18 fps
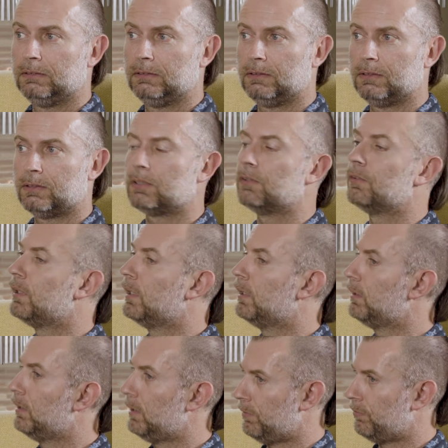So
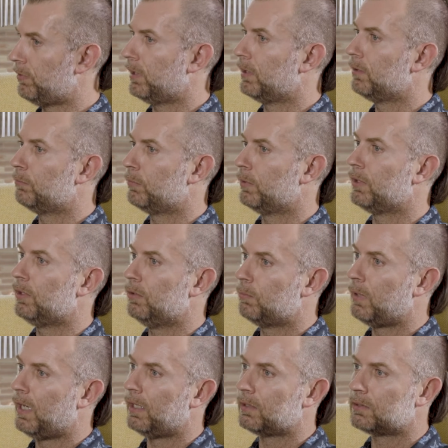then if I can bring you
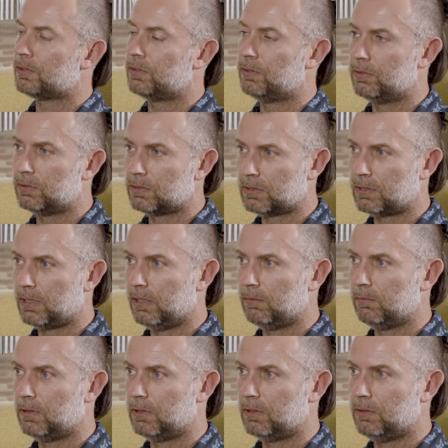back to your
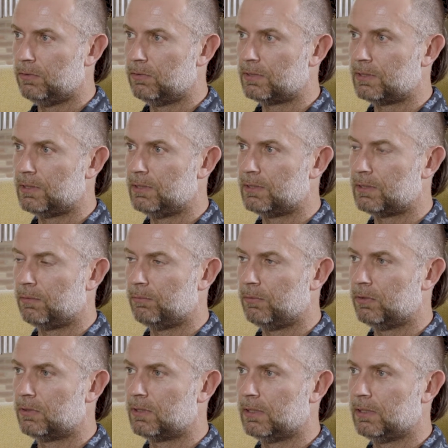statement that you see some
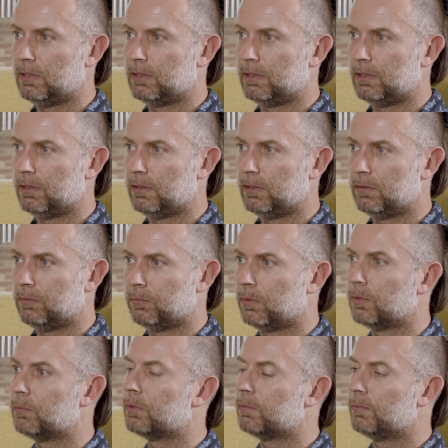utility in it,
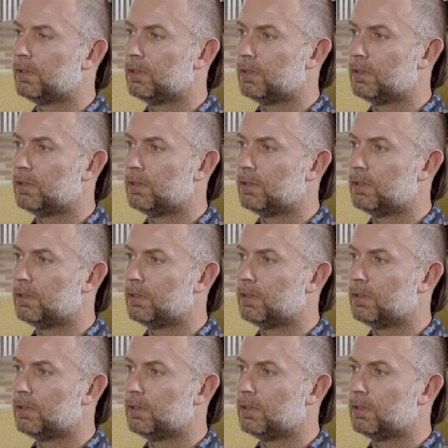what would be the